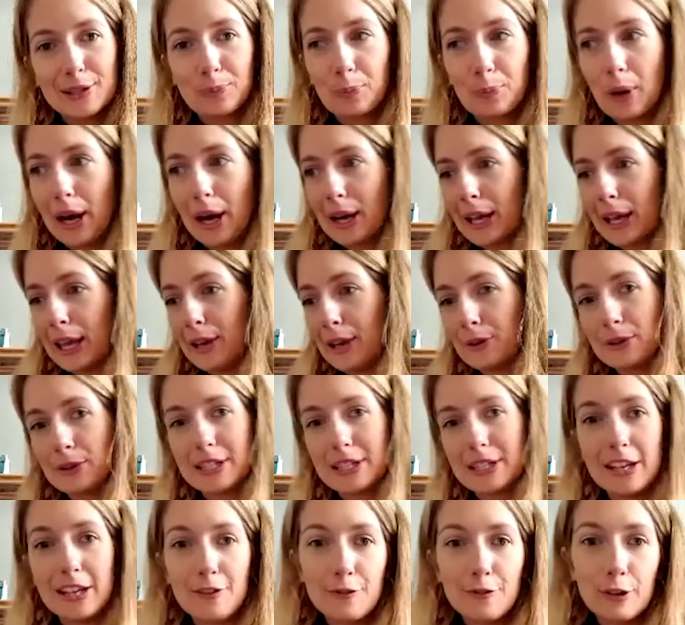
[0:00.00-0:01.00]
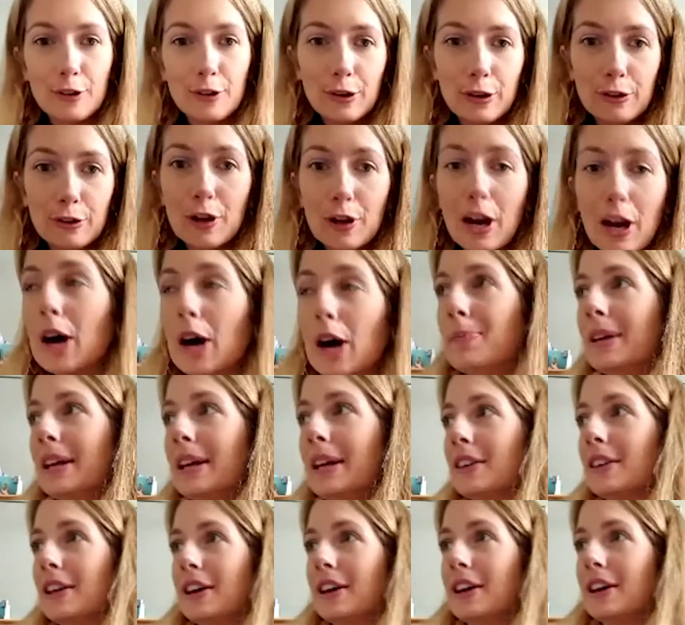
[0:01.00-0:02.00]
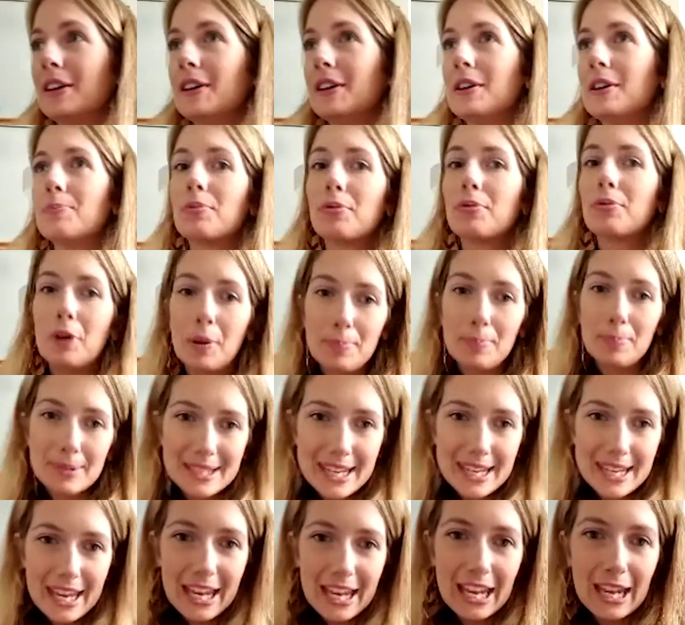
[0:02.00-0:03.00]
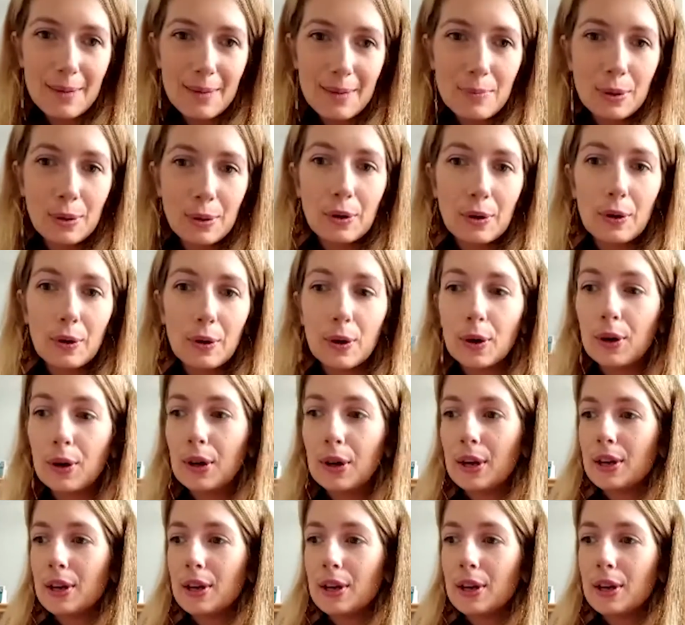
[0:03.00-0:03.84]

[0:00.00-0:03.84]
working on T4 or helping the prop team or